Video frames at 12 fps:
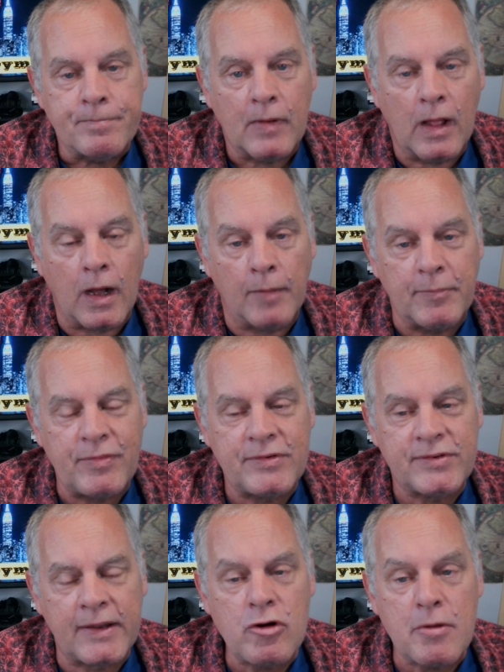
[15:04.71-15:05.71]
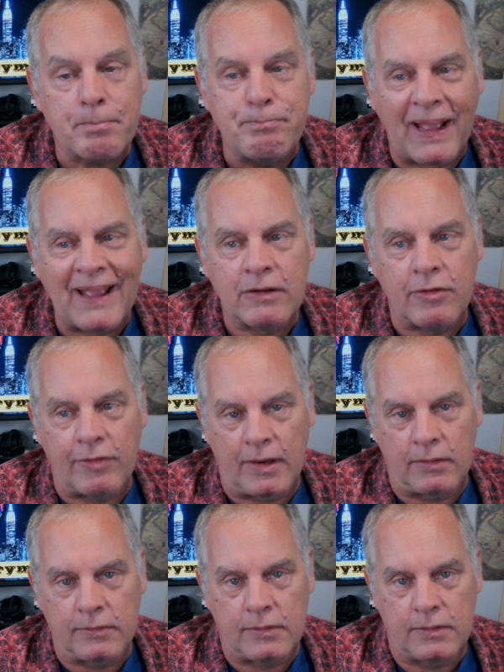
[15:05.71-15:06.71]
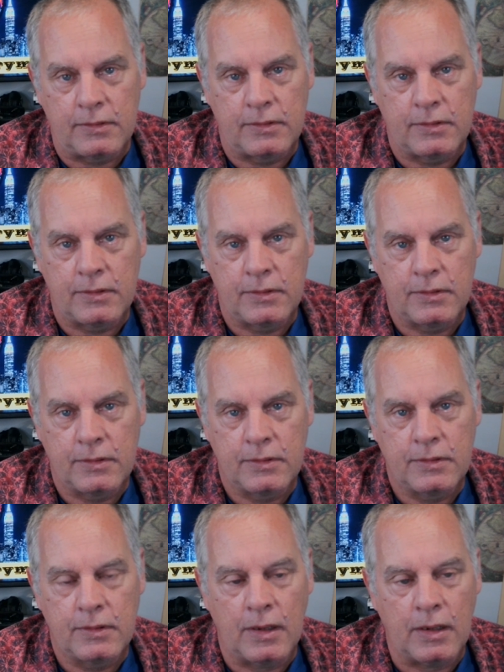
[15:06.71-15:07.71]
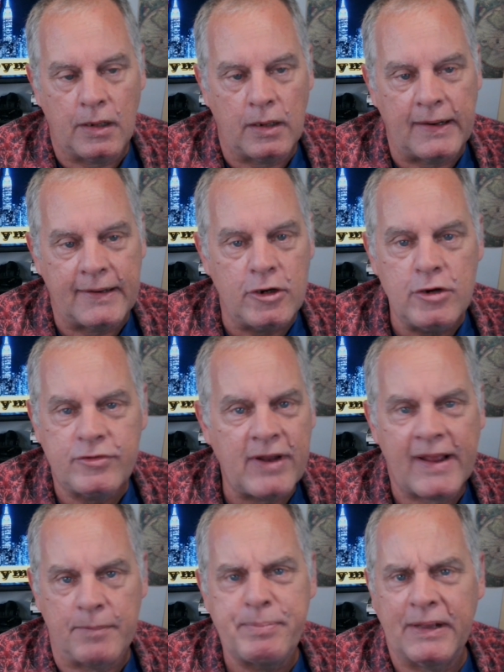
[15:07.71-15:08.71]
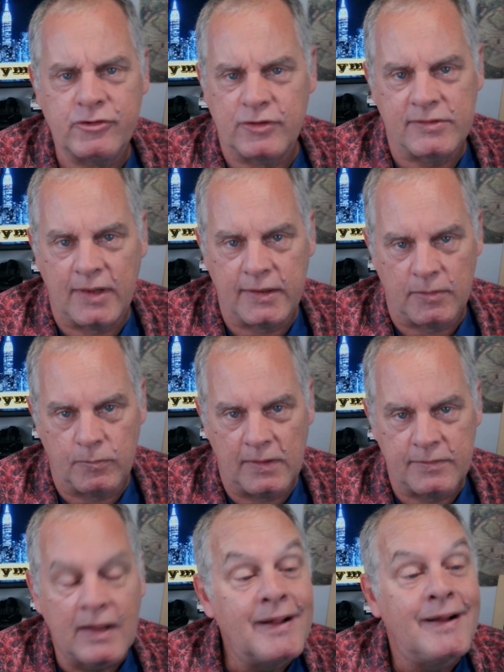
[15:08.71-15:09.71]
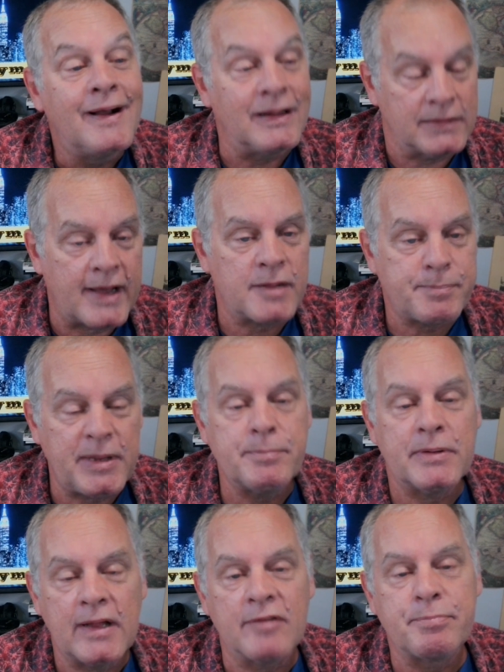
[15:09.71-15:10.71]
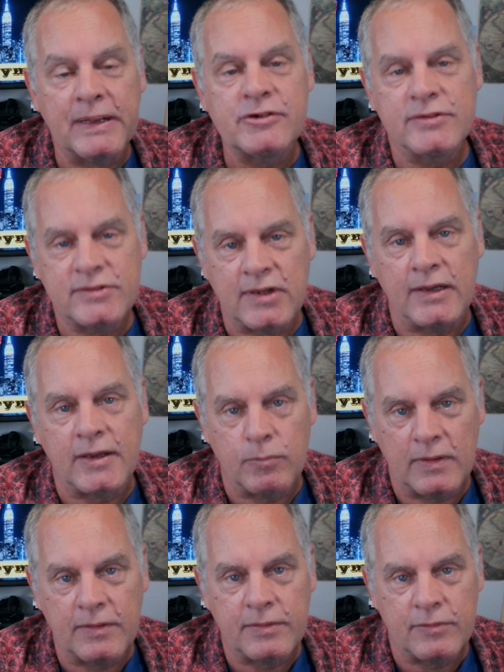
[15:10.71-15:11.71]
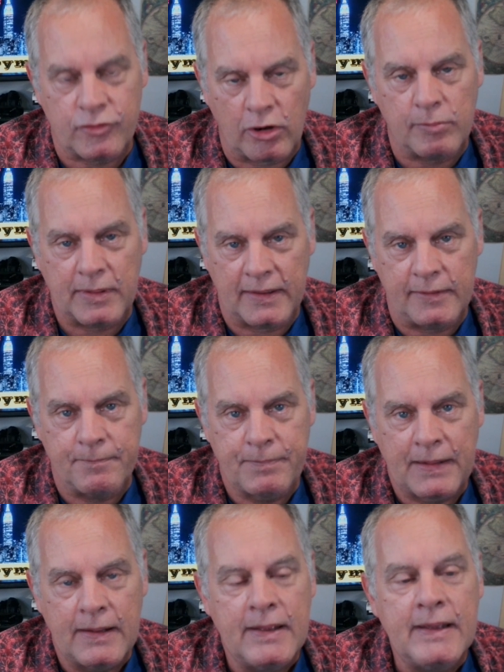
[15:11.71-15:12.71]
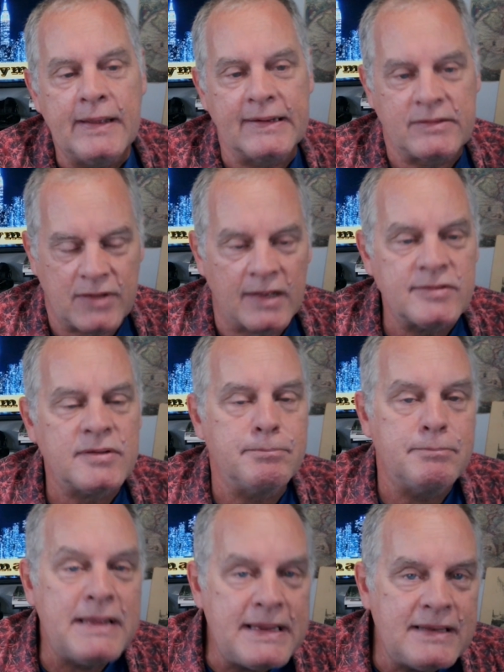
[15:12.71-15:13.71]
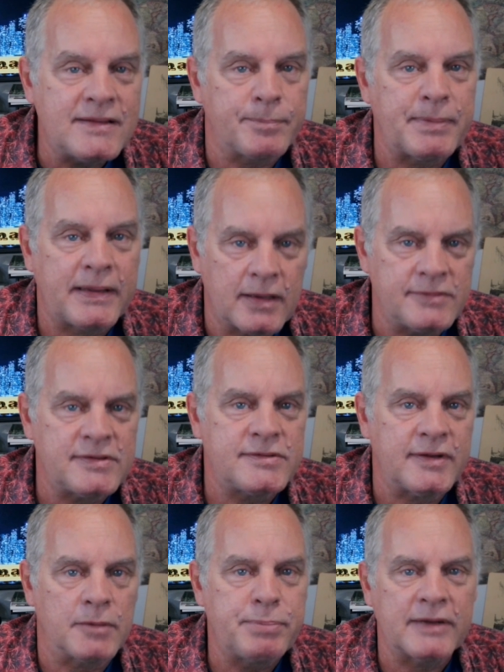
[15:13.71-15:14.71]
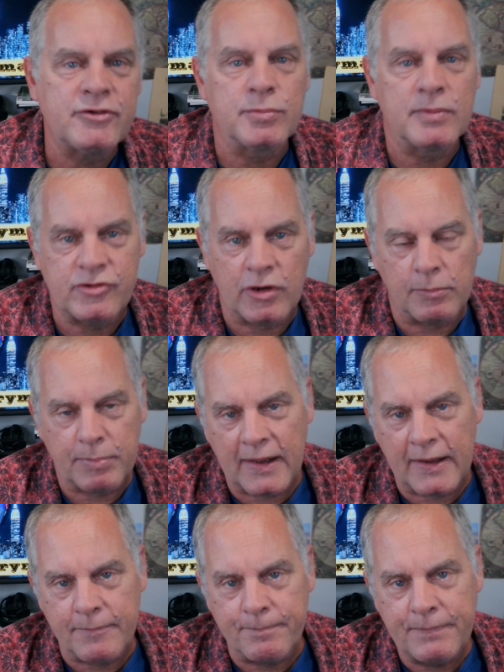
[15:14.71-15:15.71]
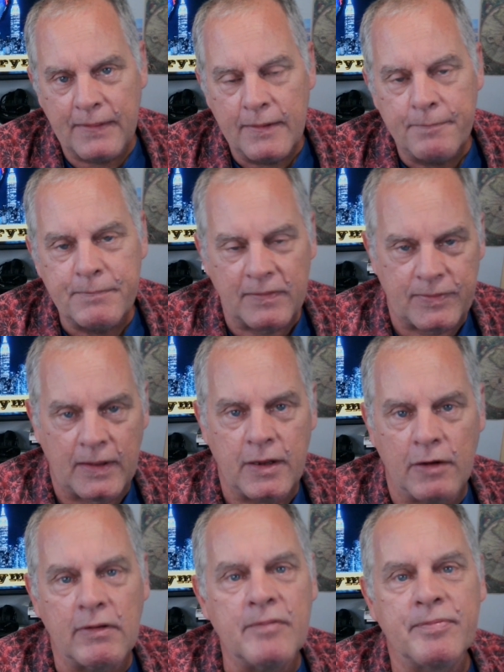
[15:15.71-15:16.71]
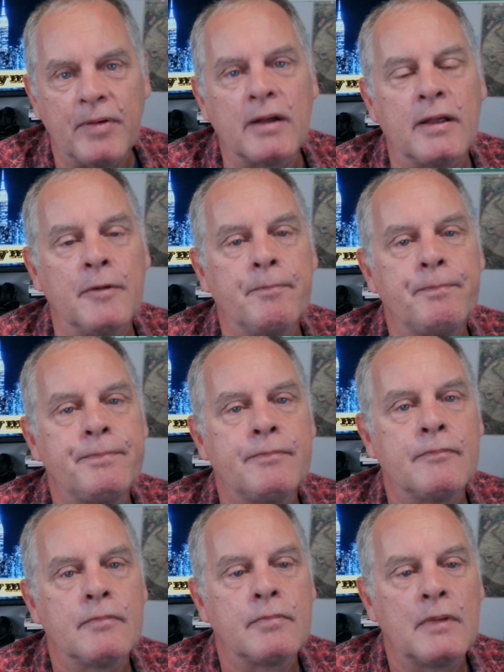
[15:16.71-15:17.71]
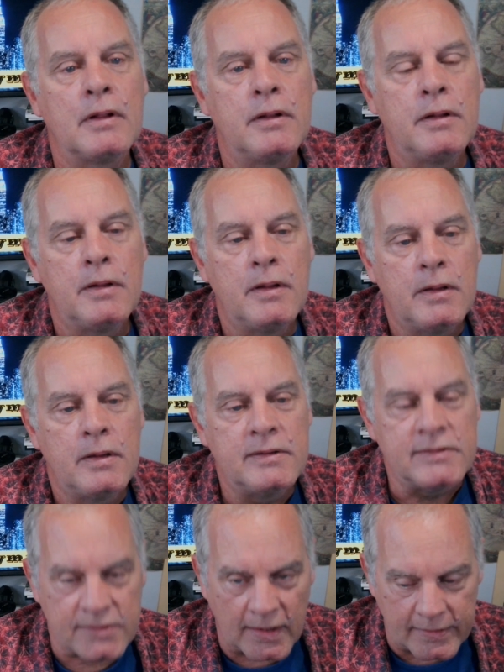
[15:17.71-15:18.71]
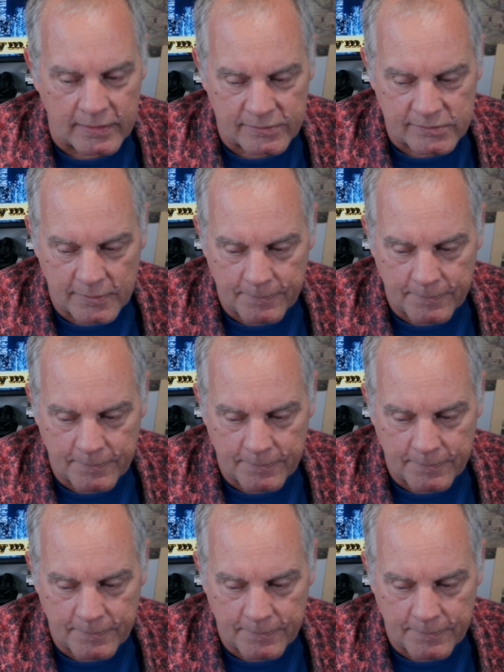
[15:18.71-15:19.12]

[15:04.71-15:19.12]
If you say her background and who she had a picture taken with, a lot of people have pictures taken with Joe Biden. It doesn't mean that because you take a picture with Joe Biden that they are a fucking Zionist.